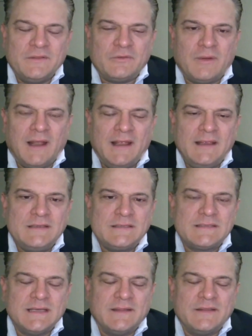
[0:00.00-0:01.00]
on the
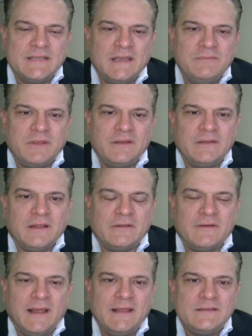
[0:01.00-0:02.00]
raise, the $10 million
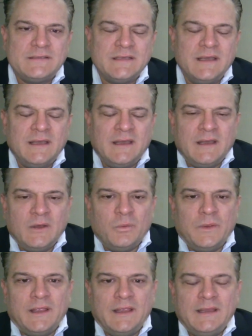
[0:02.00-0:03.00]
raise.
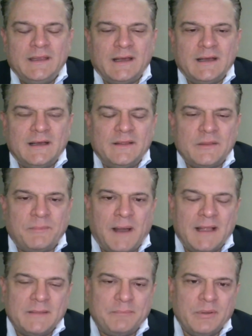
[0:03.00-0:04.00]
The
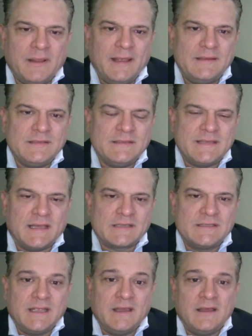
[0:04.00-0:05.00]
pilot plant is
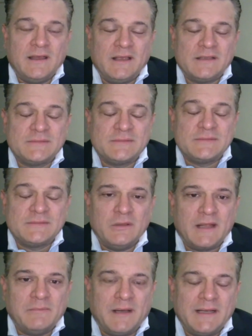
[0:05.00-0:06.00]
actually a small
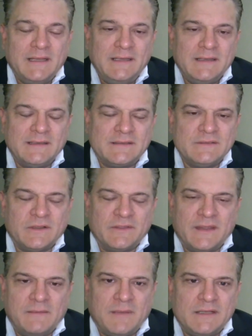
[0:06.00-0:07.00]
amount of money. It's not
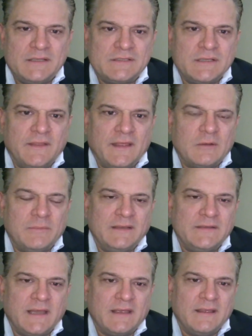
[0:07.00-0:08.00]
that much, so that'll
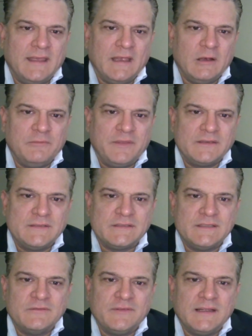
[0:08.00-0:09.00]
be taken care of with
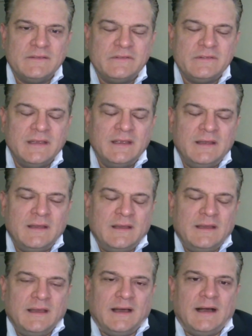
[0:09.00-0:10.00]
existing funds.
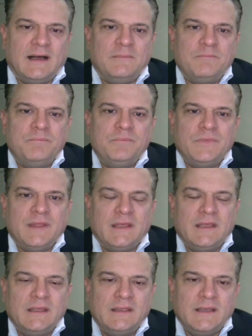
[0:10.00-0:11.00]

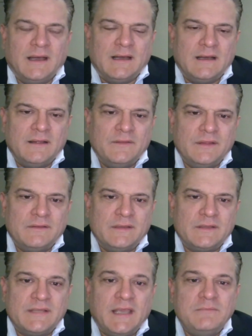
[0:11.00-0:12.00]
The
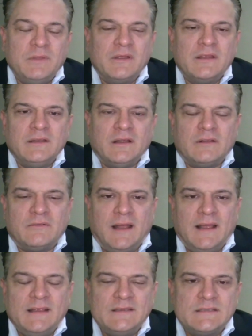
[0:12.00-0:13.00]
$10 million
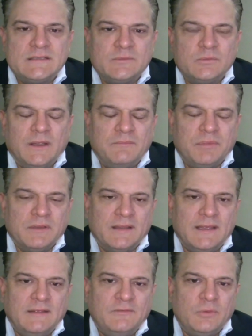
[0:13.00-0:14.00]
raise, we
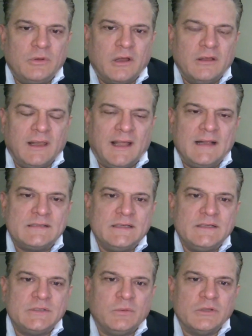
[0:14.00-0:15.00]
believe, will go
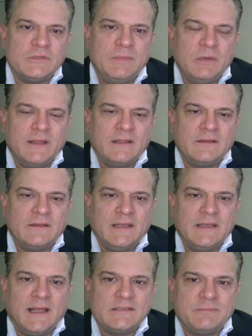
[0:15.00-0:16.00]
largely towards building the
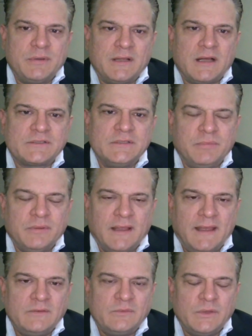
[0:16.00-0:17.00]
larger production
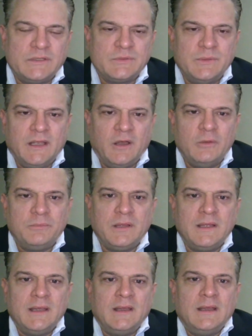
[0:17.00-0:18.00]
plant, which we hope
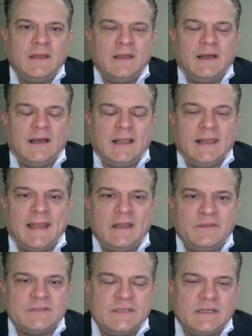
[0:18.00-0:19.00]

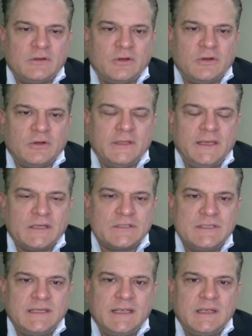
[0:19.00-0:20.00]
later this year or early
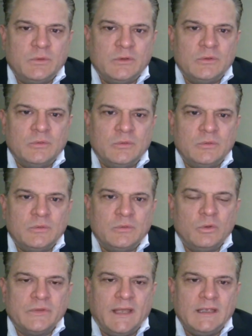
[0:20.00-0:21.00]
next year
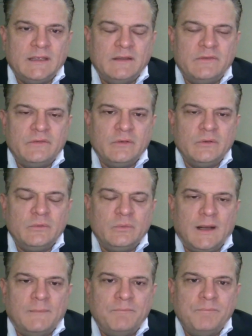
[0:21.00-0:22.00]
we'll take into
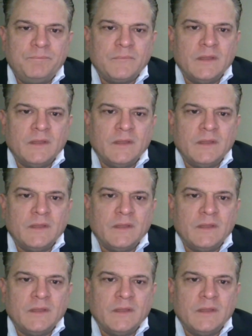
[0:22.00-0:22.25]
an